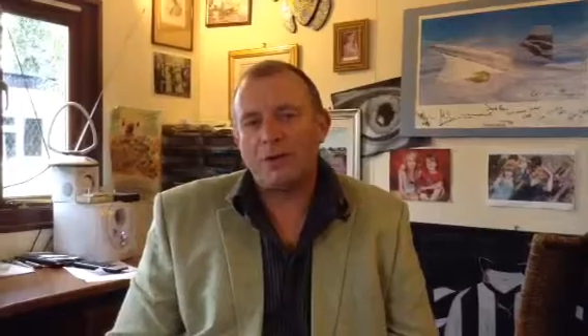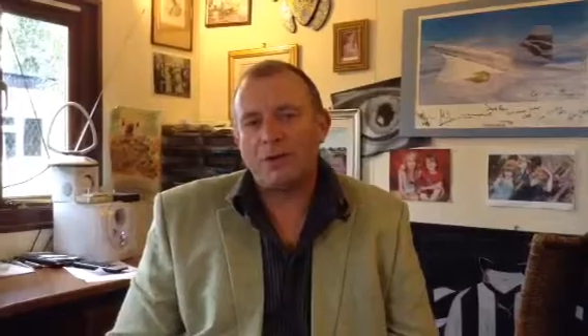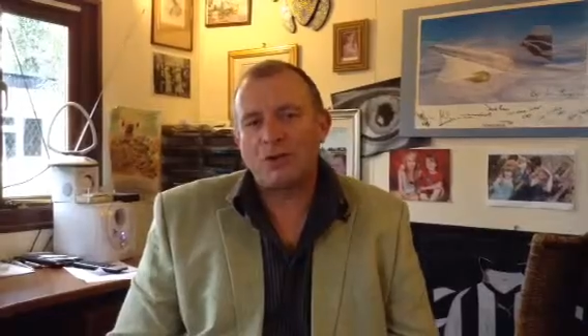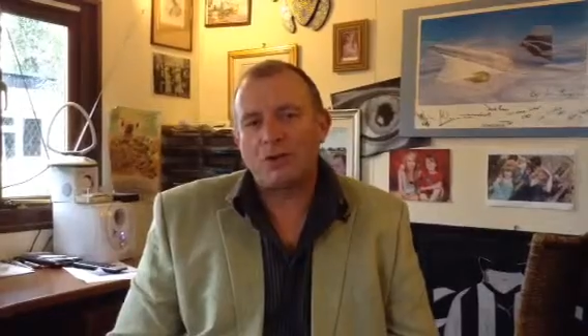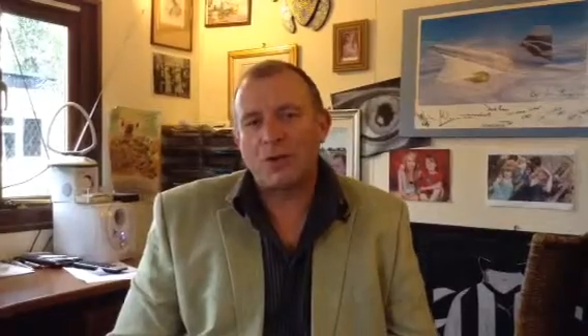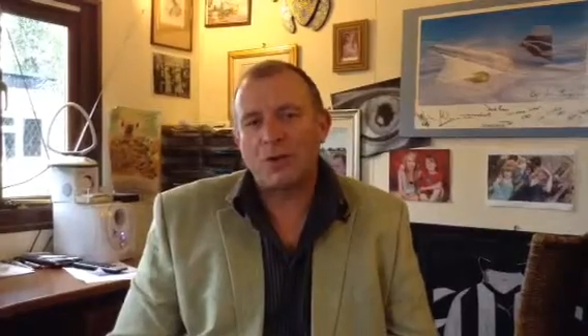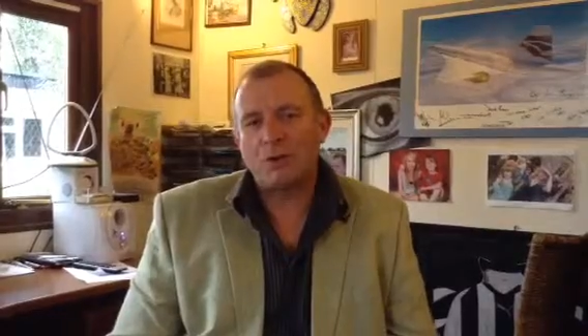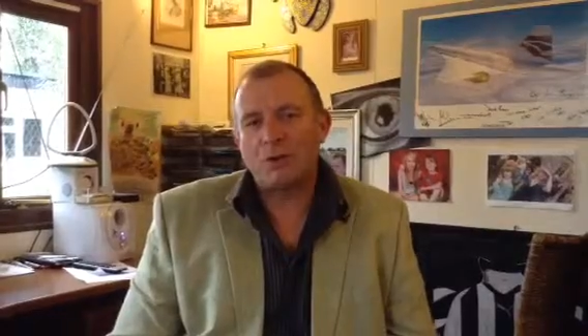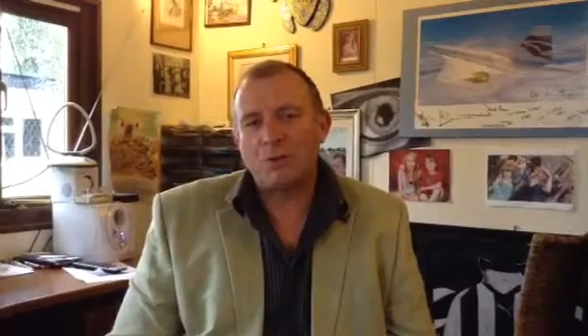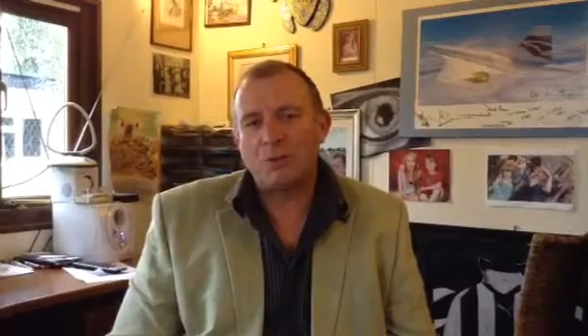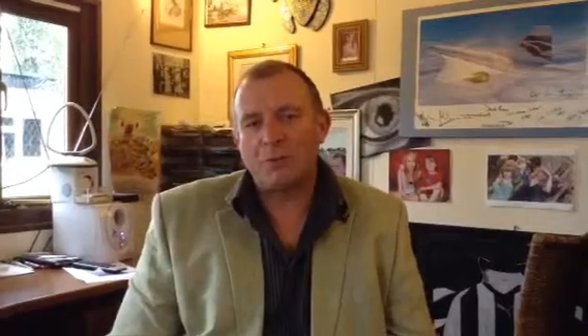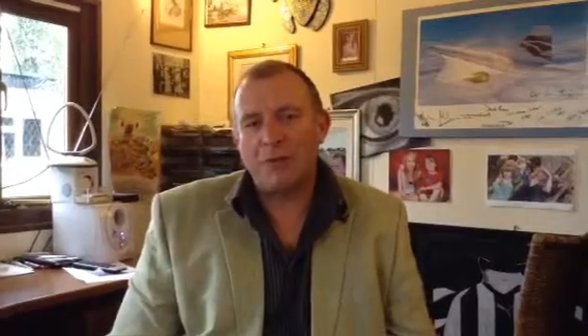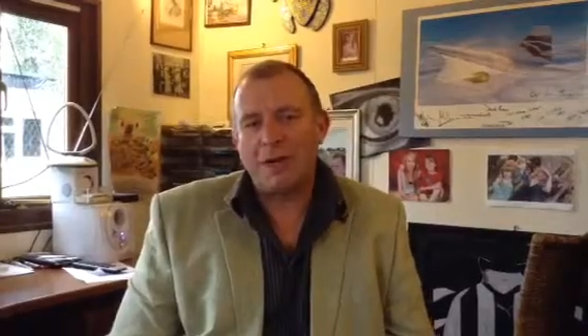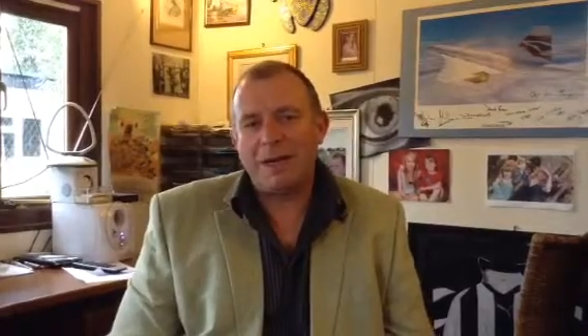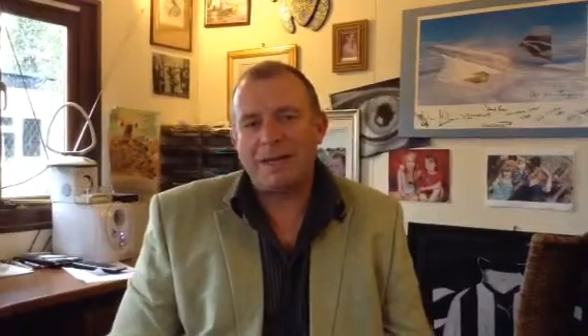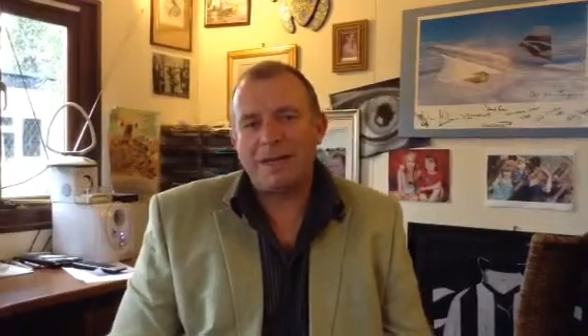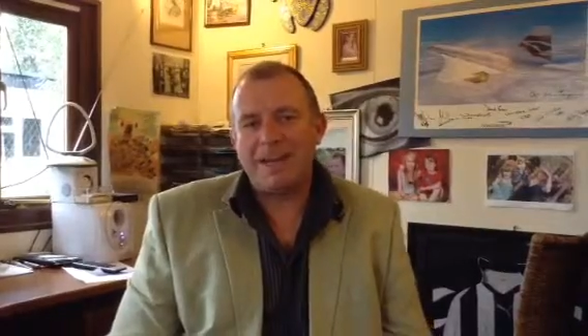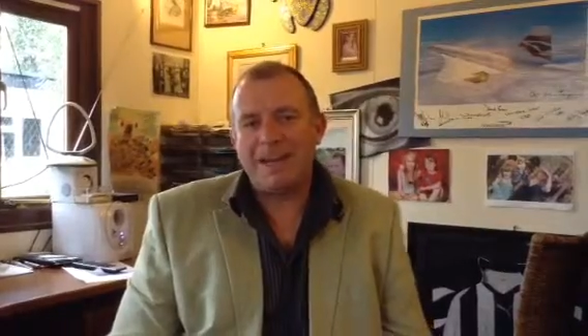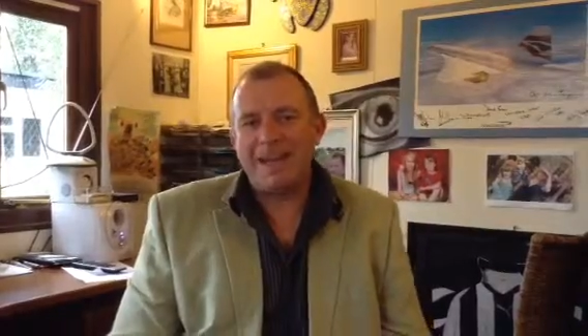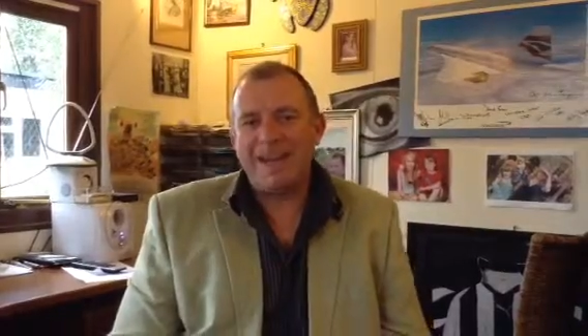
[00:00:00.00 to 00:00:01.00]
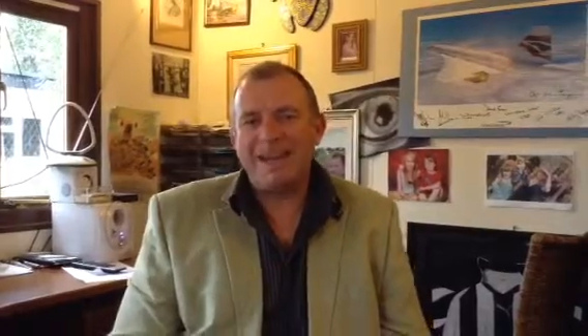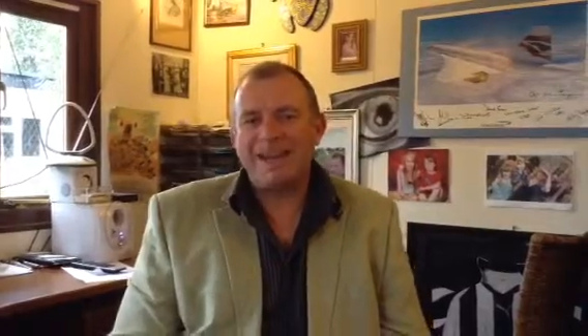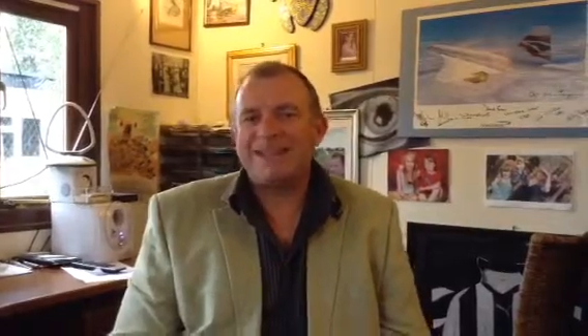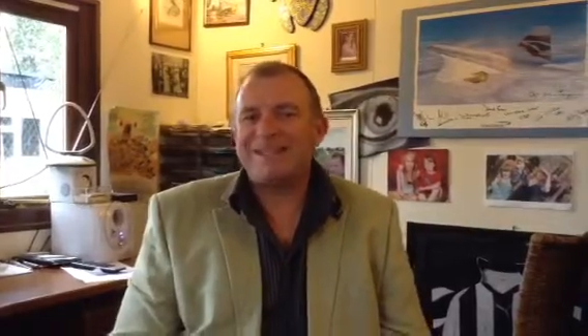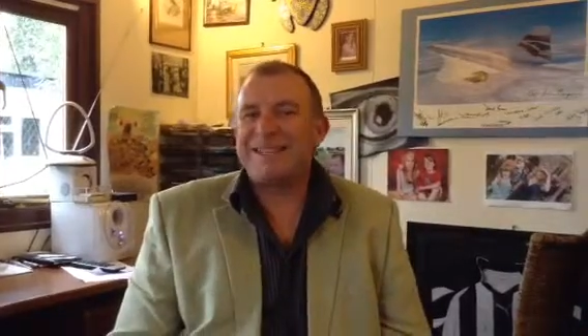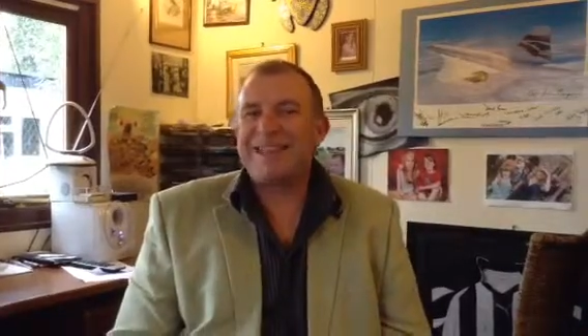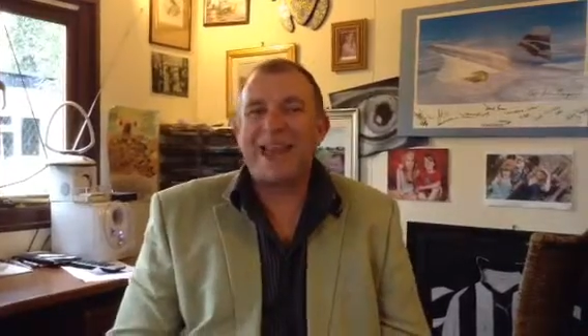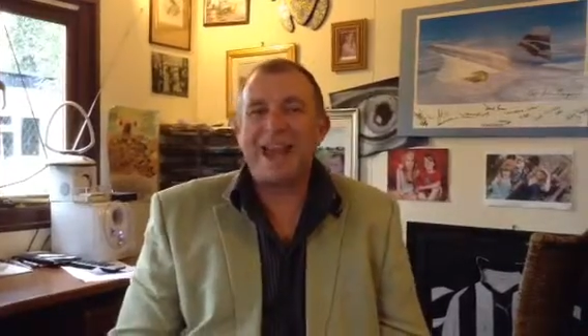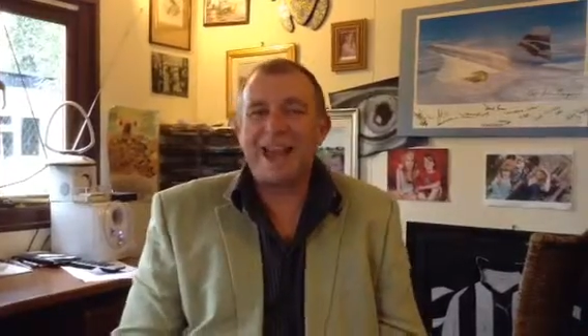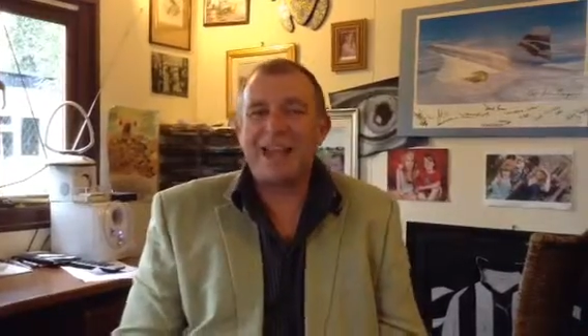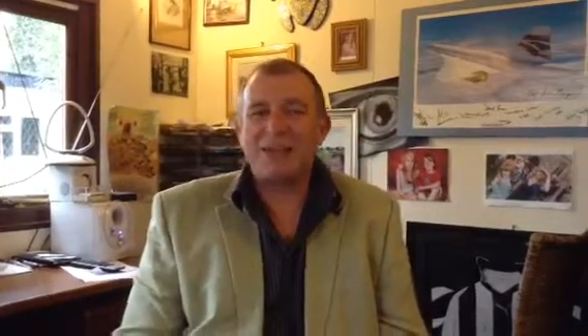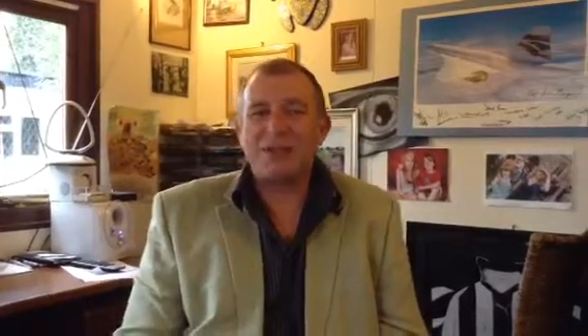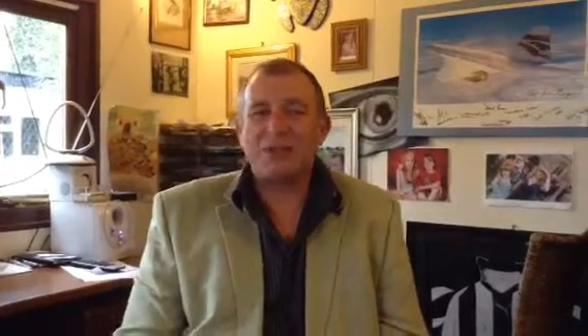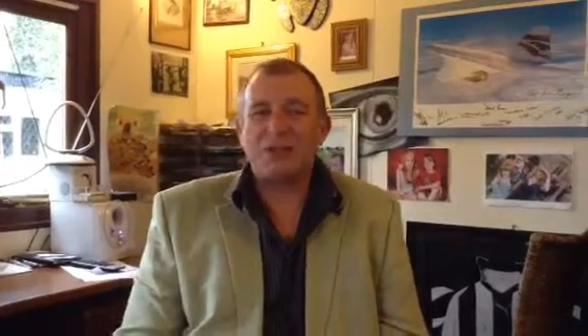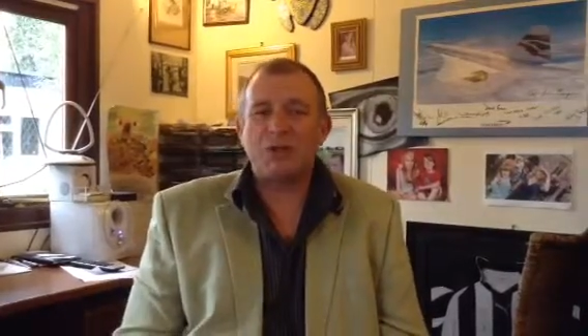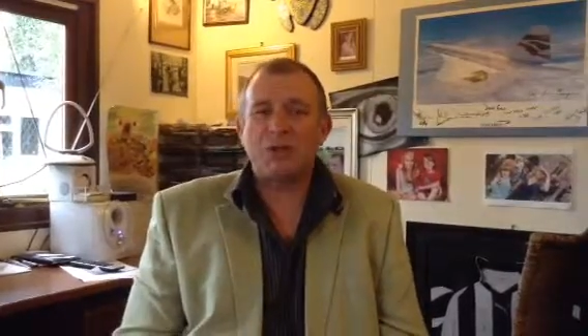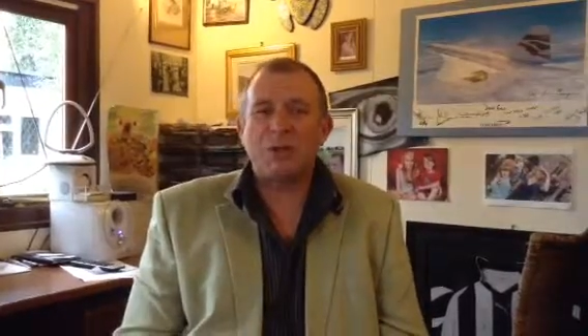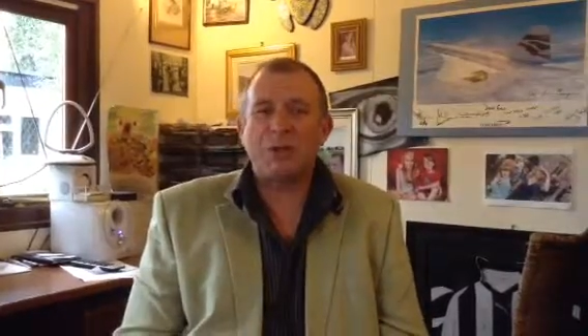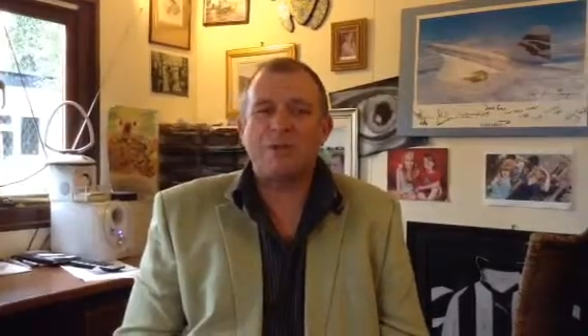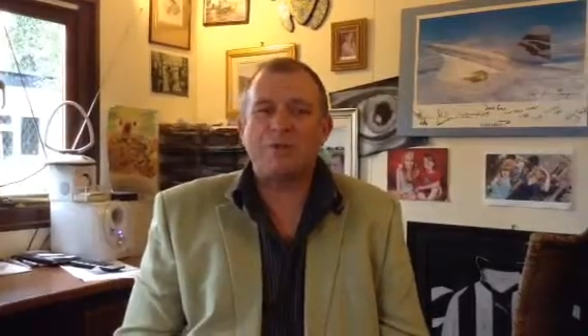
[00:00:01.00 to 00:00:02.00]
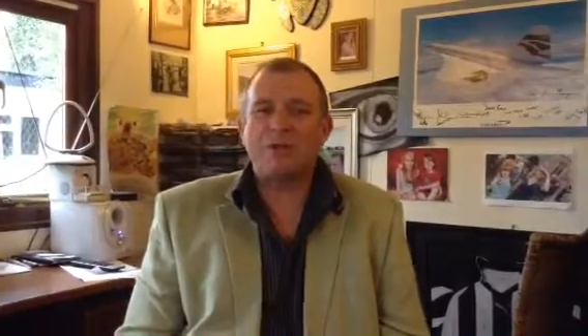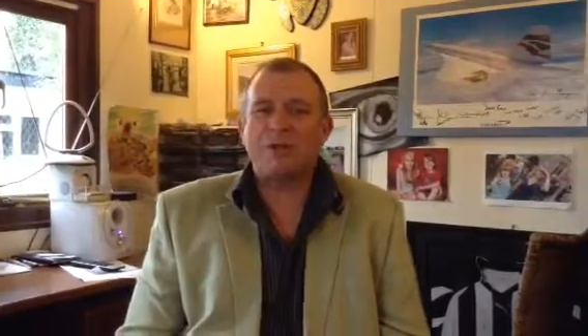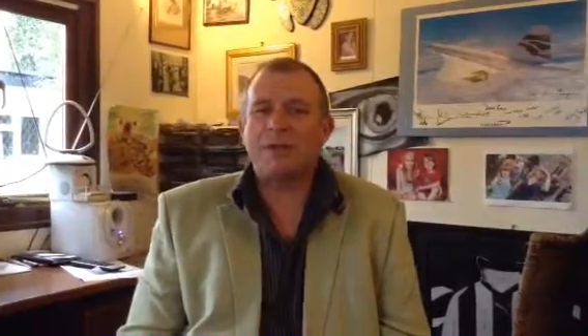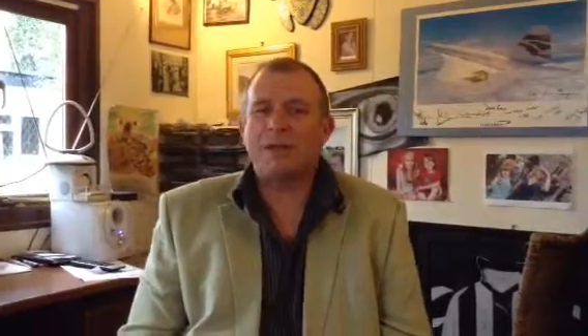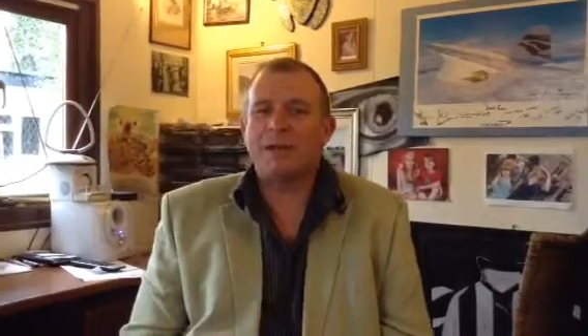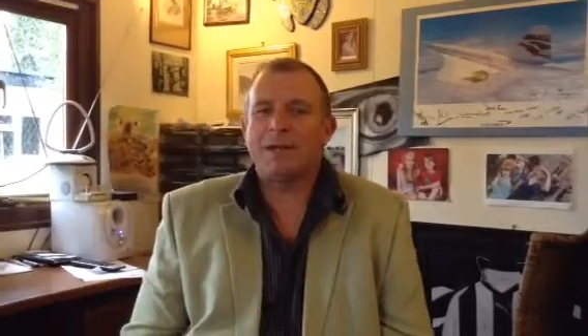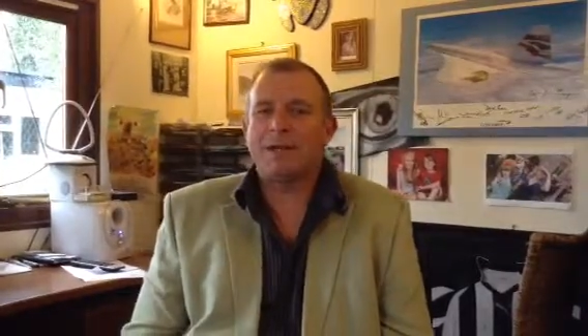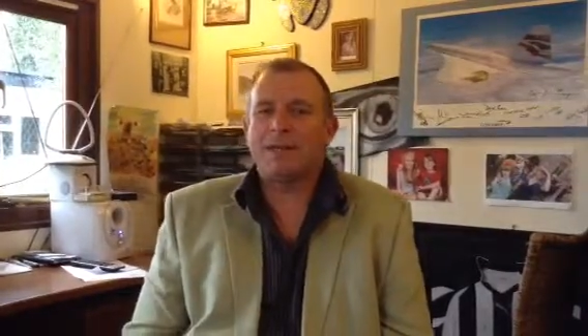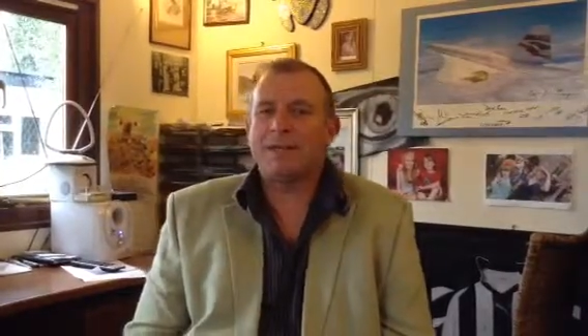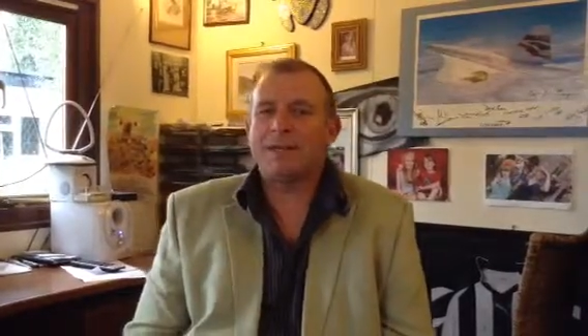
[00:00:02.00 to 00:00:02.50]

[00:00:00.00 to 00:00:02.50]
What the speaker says: that social media is the answer to everything,